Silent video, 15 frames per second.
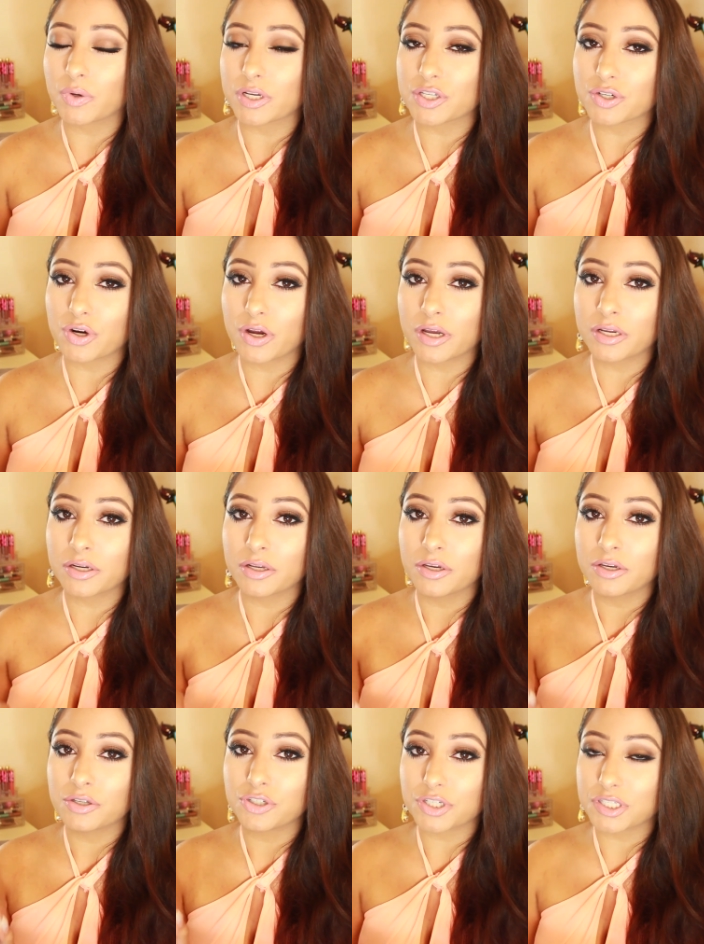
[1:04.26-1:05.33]
a restaurant,
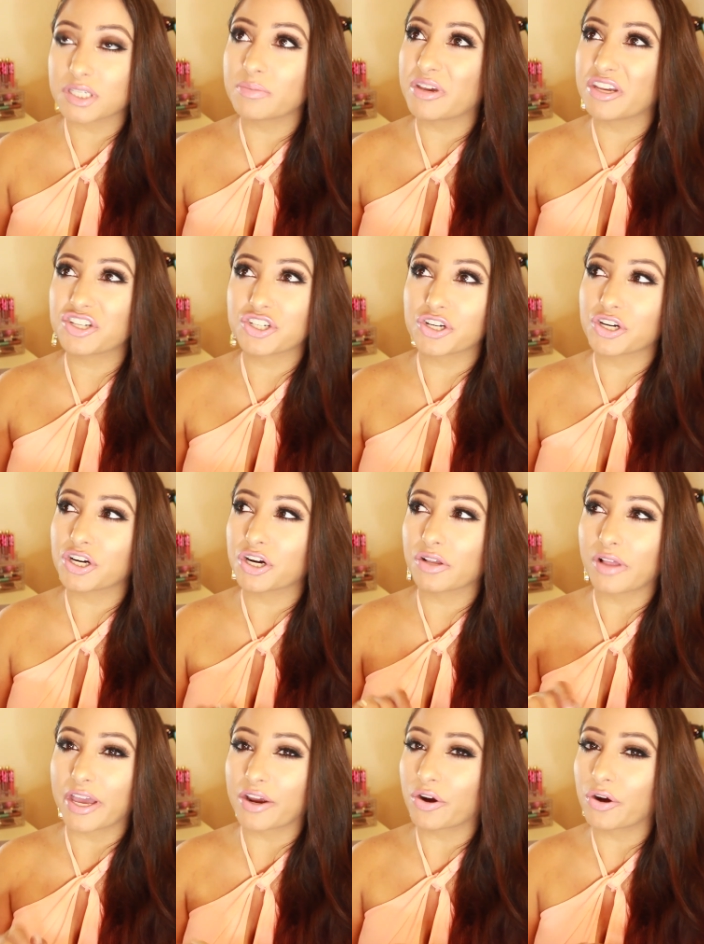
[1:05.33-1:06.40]
just to make sure
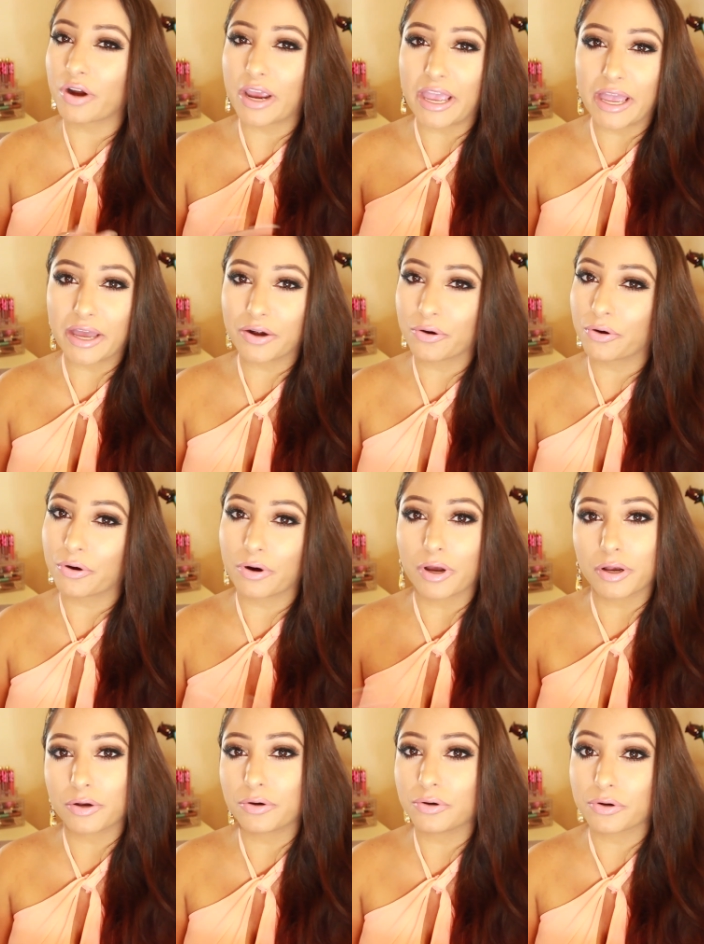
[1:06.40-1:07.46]
like her aunt or her
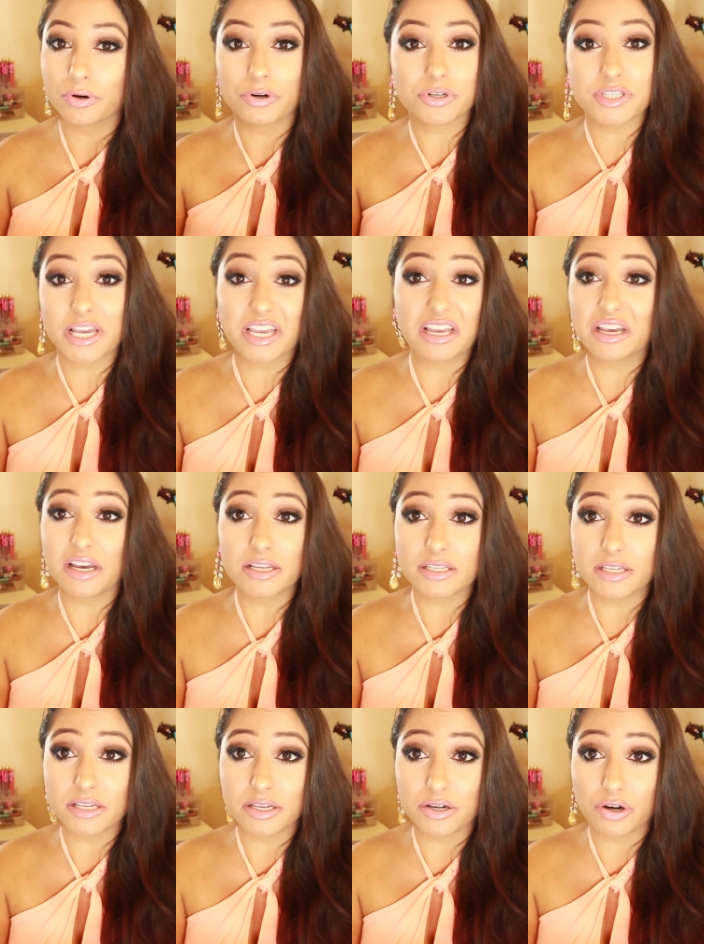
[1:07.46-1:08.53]
uncle or her second
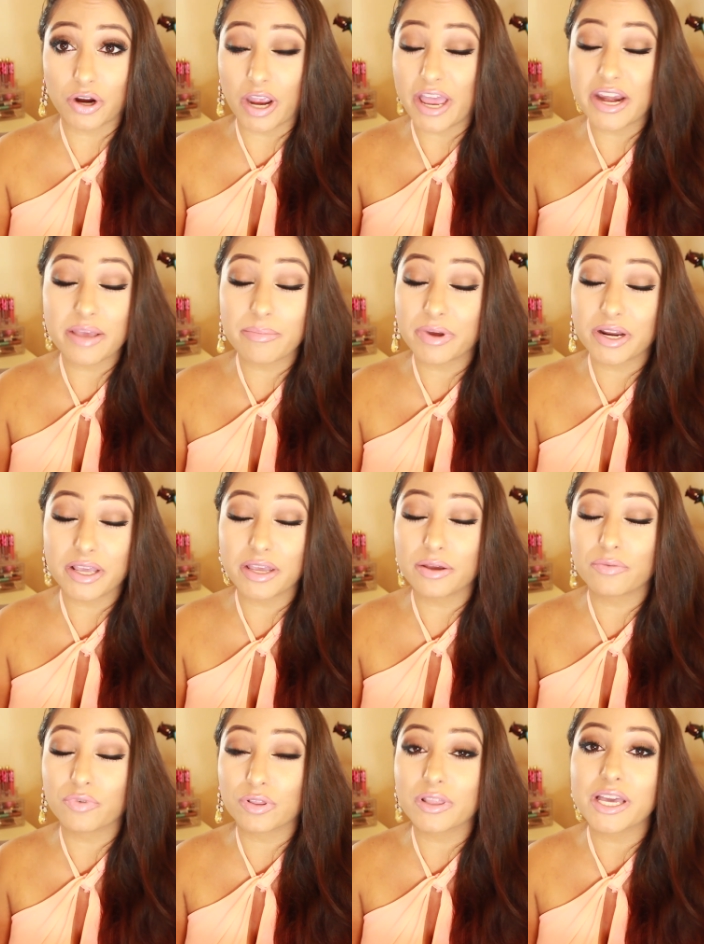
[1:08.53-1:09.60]
cousin or
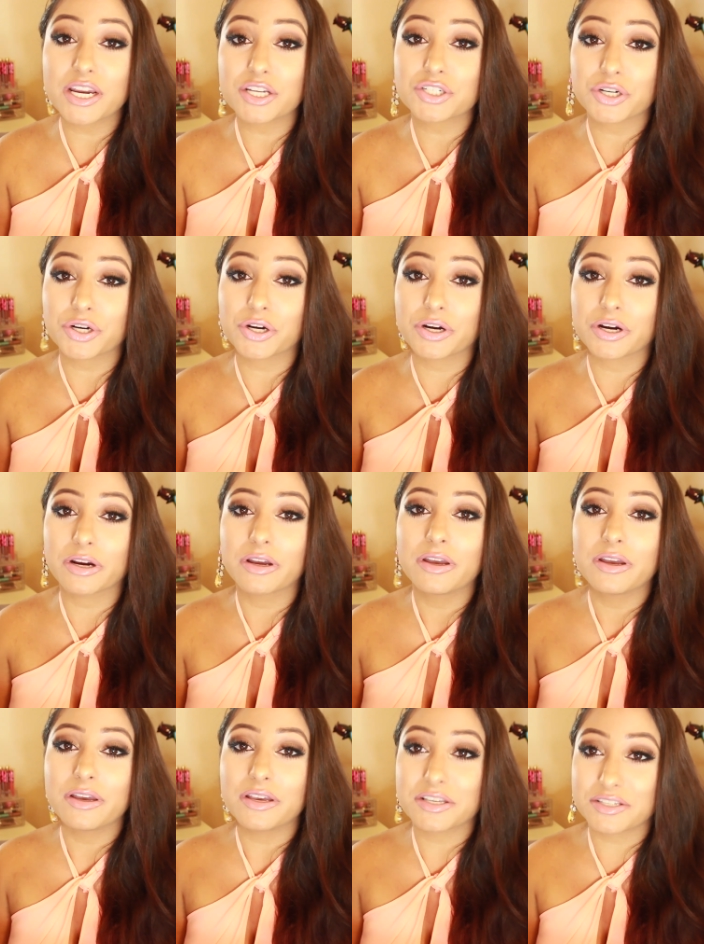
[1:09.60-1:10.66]
anybody related to her
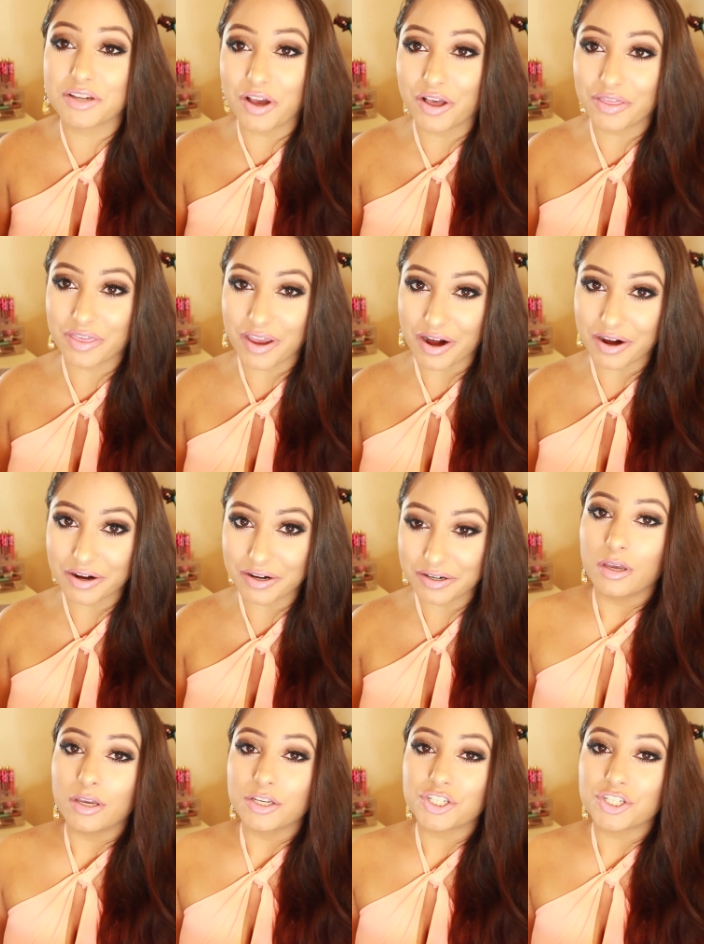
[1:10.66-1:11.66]
is not there.